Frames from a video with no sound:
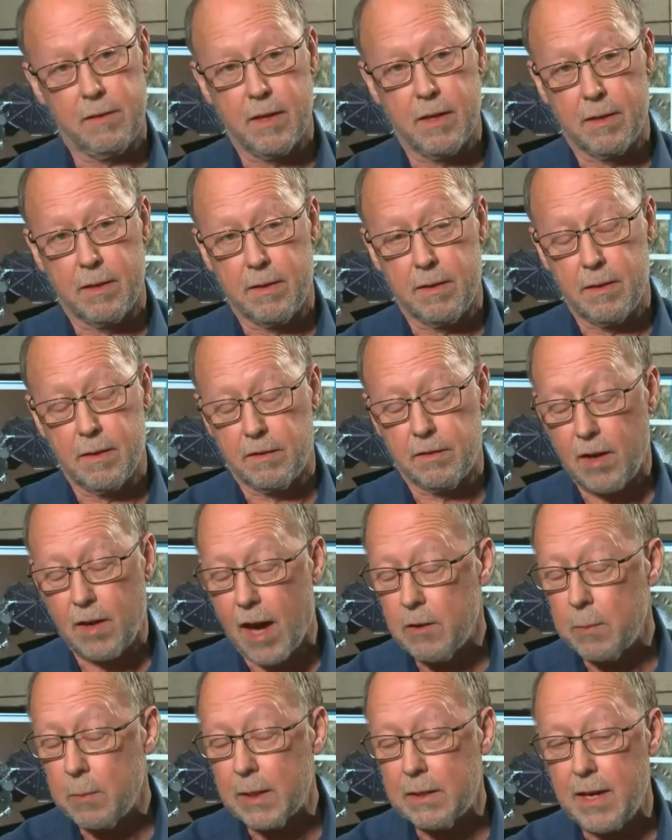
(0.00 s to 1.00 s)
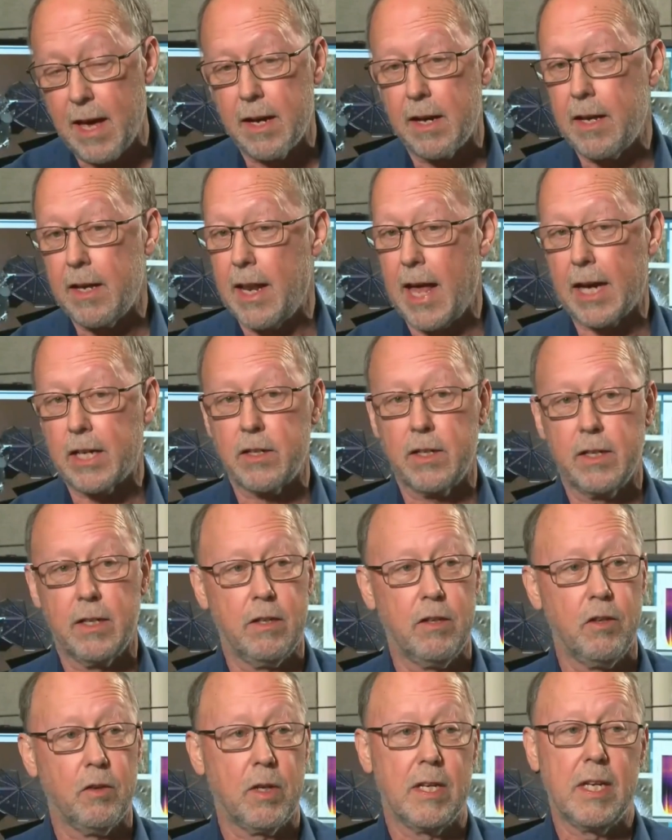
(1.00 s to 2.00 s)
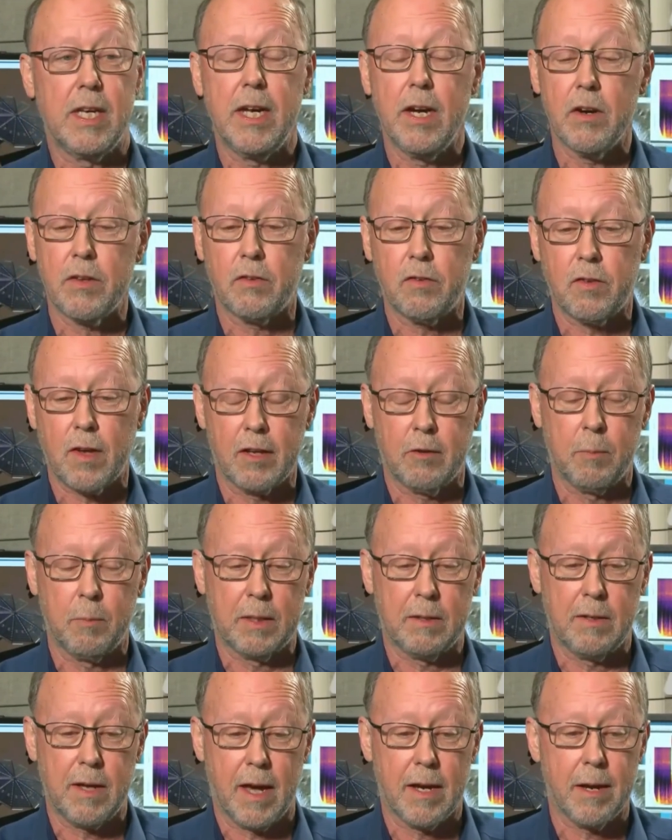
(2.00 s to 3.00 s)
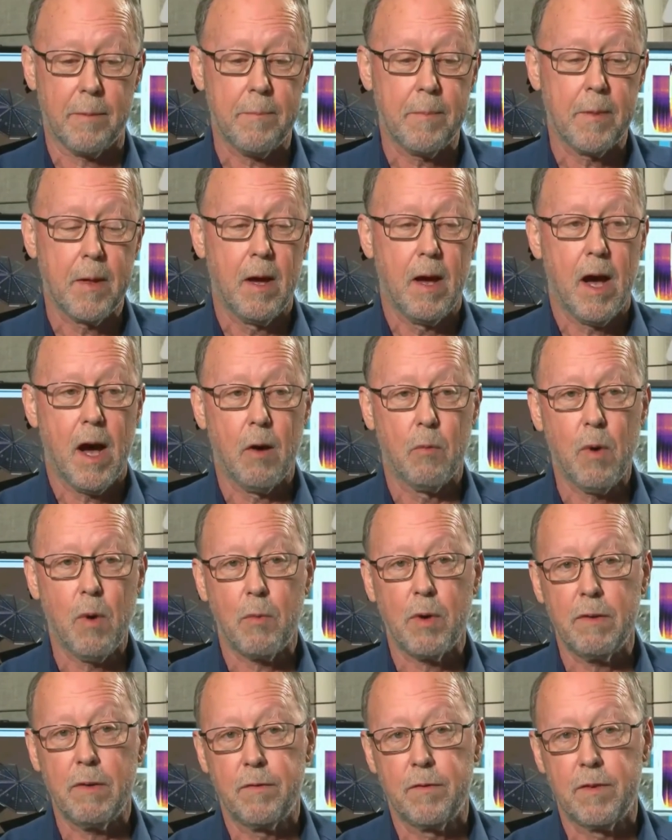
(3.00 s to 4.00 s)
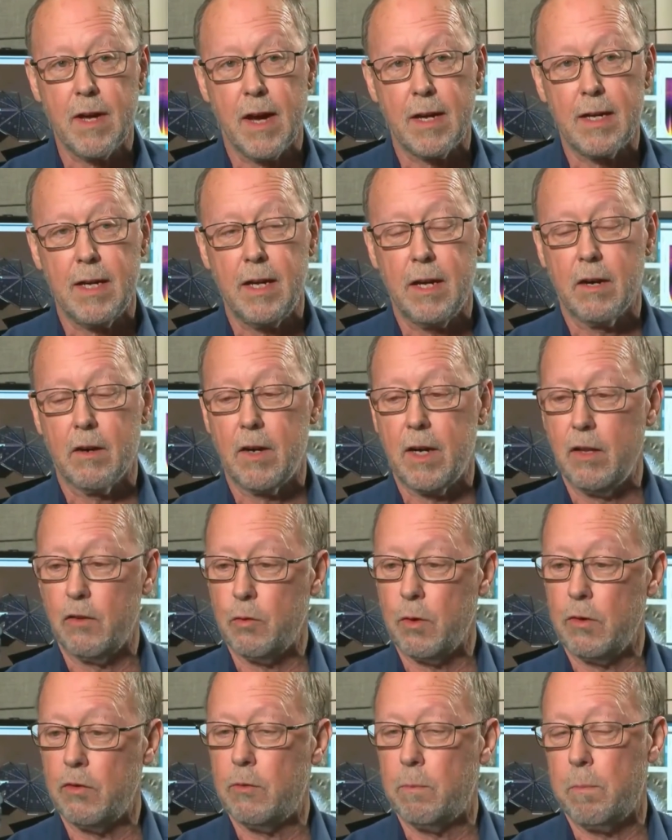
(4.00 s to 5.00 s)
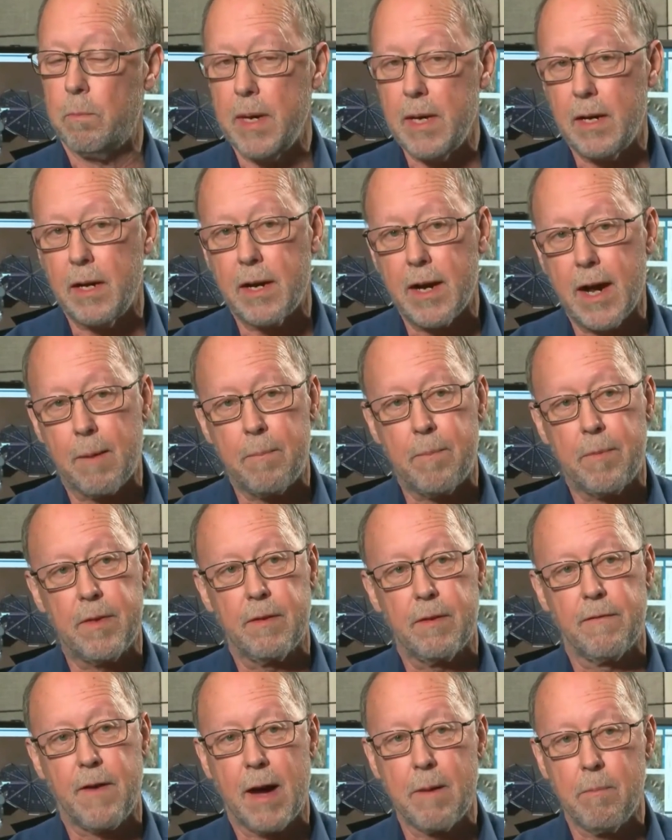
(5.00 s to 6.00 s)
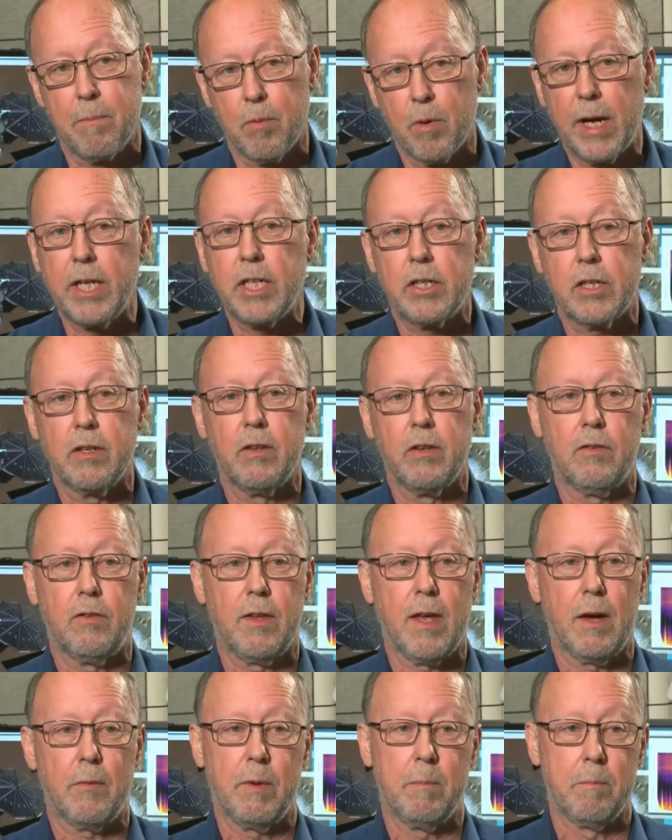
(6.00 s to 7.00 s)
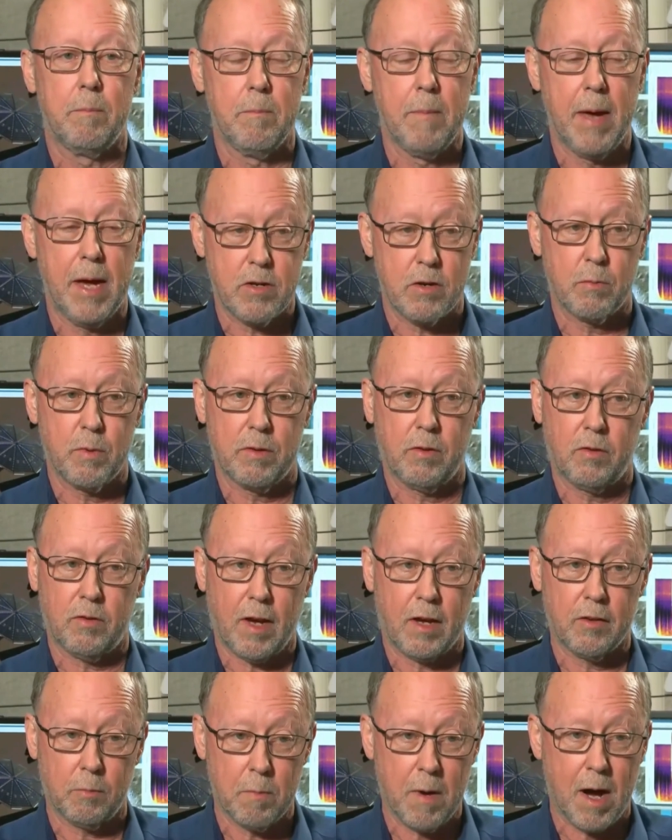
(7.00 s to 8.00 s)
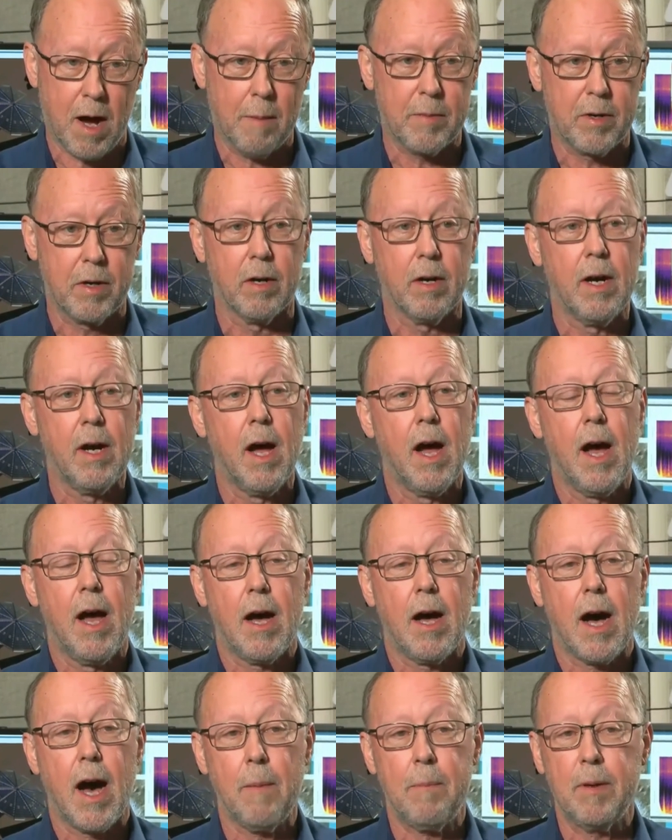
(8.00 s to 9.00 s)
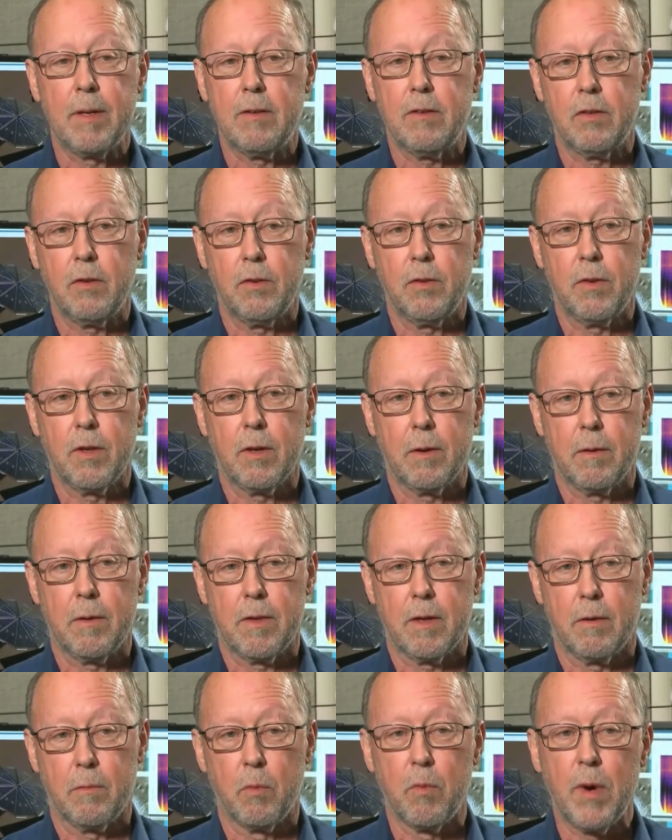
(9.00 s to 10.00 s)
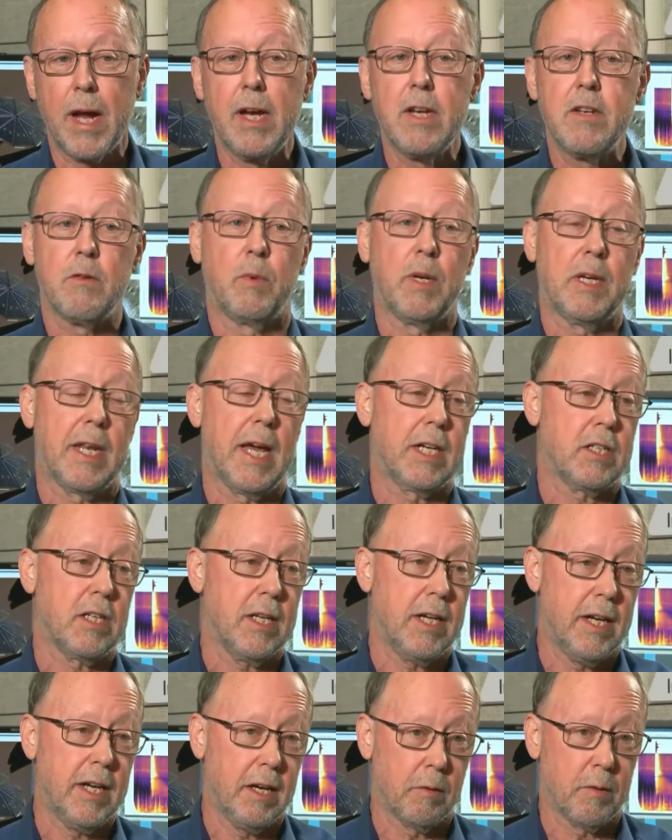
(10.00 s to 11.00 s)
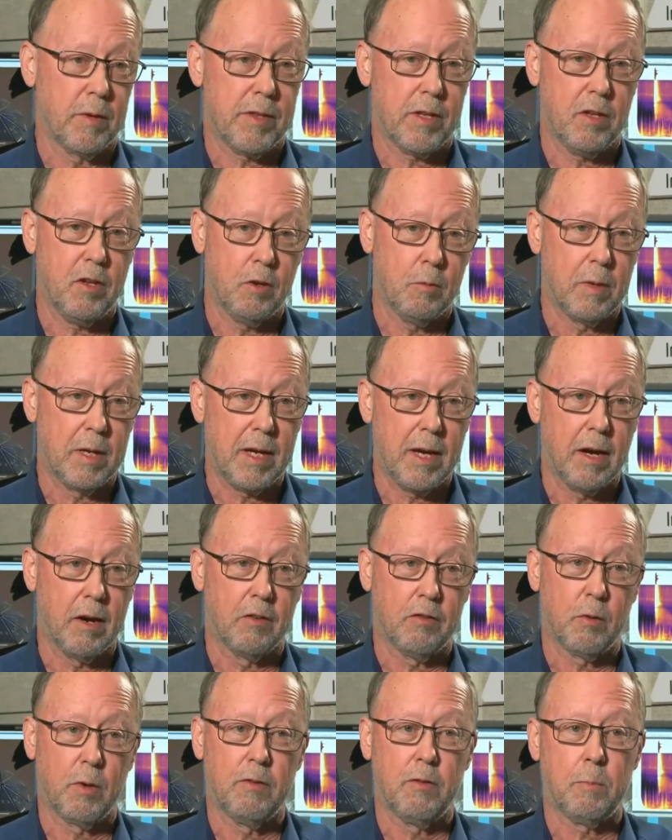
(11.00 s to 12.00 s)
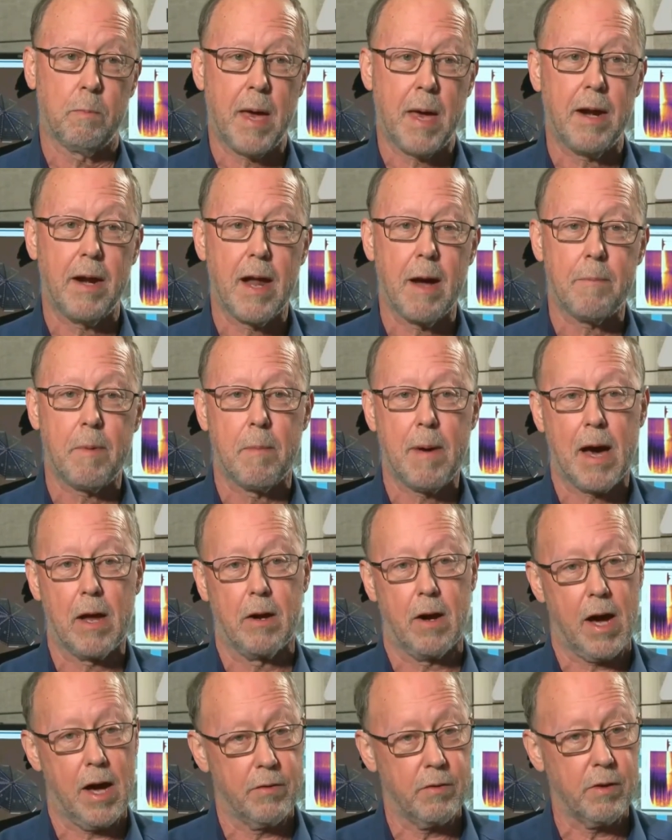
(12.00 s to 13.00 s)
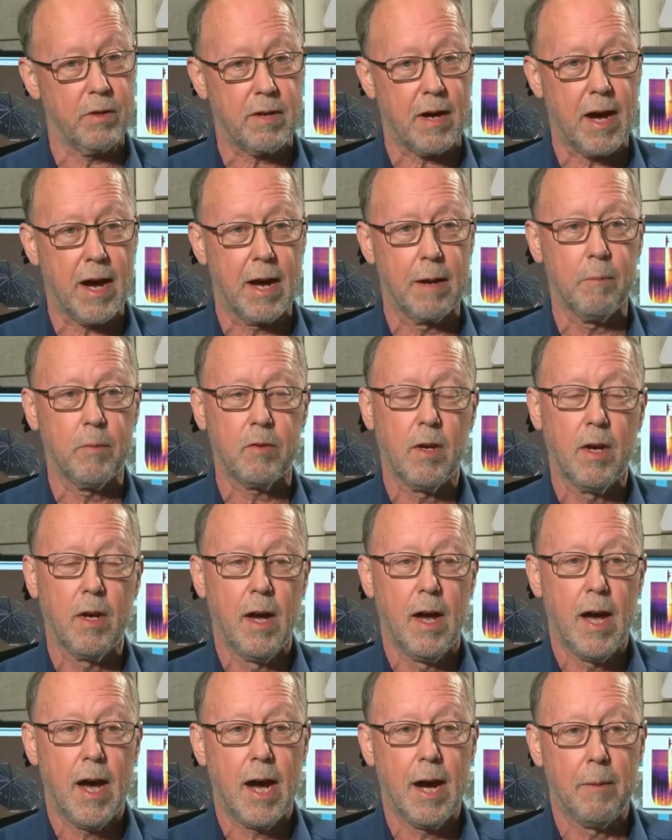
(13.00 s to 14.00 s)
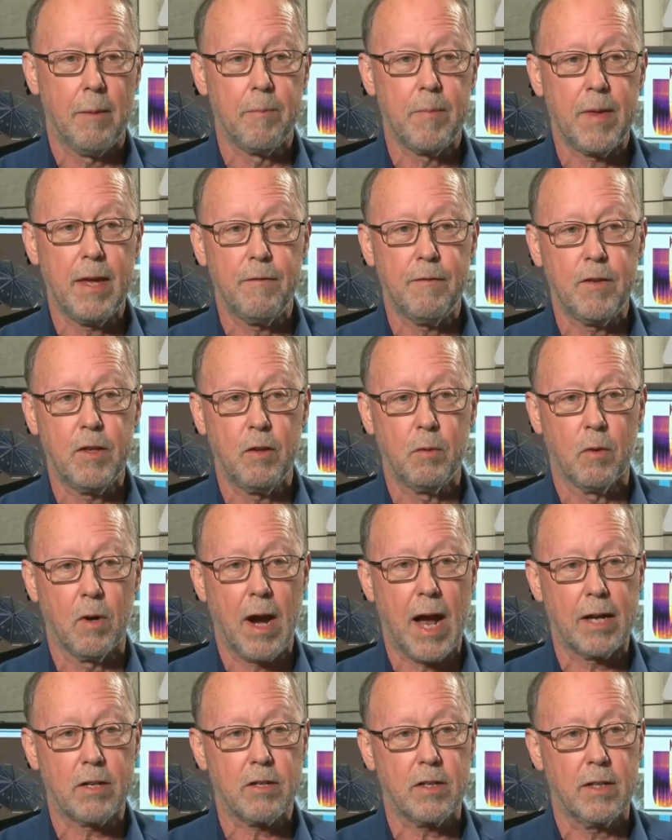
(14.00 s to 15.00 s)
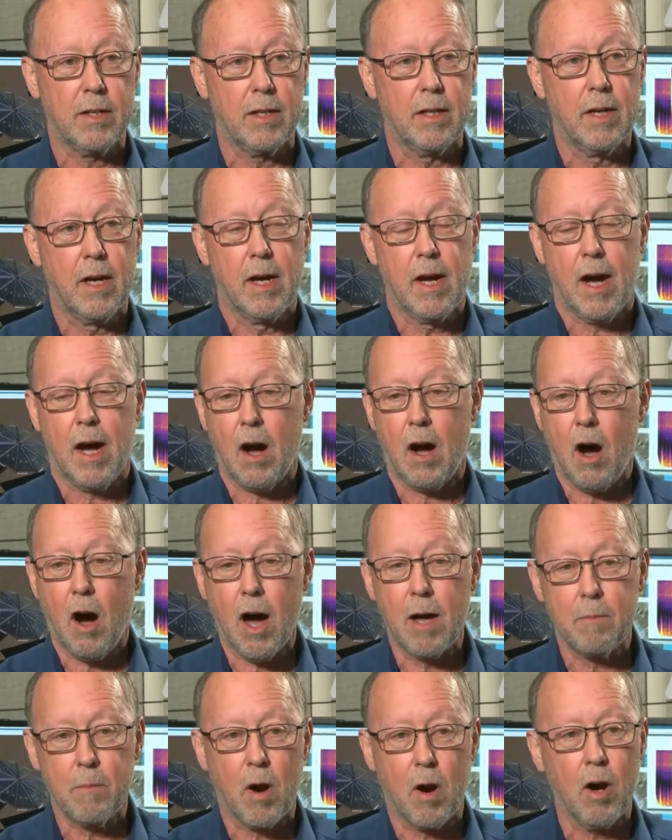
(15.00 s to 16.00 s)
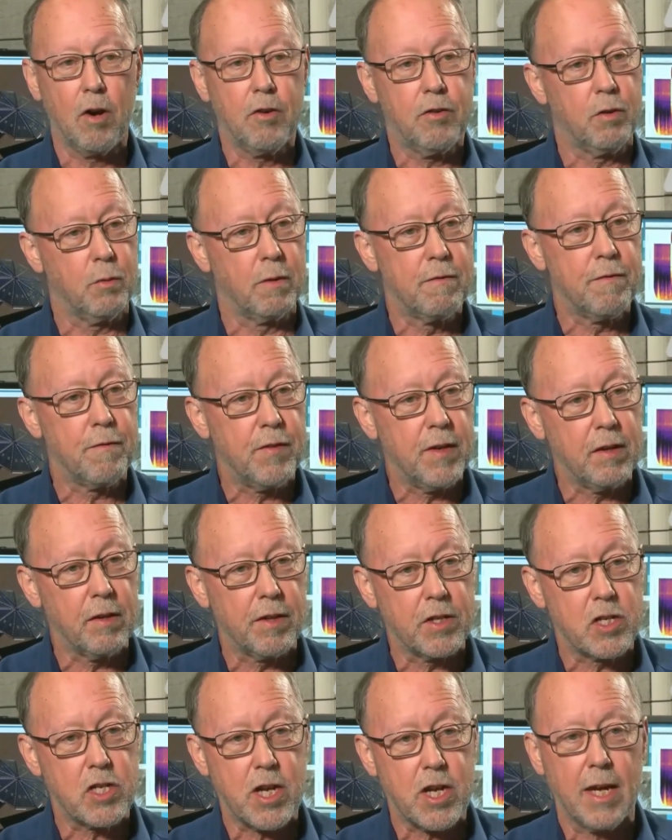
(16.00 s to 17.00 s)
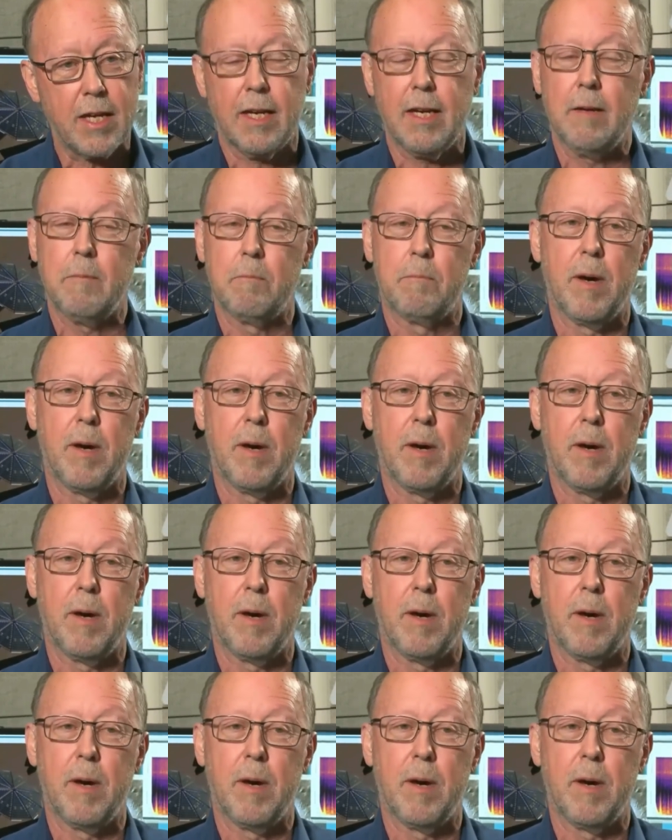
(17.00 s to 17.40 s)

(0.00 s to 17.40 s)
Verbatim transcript: the, the, seismic data, and actually you can hear the seismic data. Uh, what we've done here is we've speeded up the vibrations that we measured with the seismometer up into the, the range that we can actually hear with the human ear. So we've sped it up about 100 times. Um, if you were actually uh, on Mars, you would feel the shaking,